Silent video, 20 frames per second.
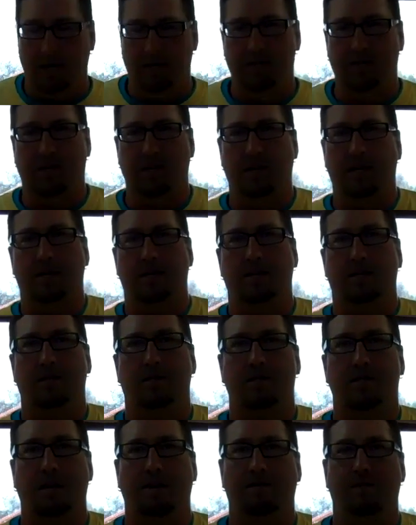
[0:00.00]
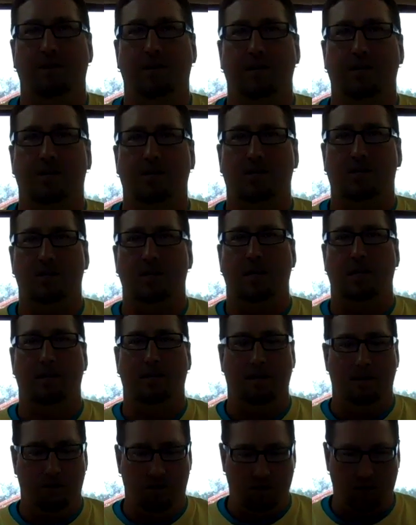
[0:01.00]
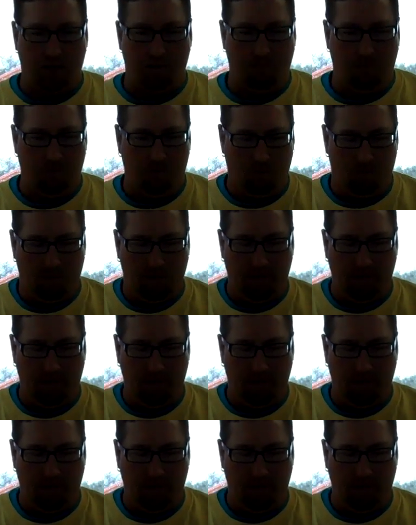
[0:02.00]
nights get into the 70s and stay there, tropical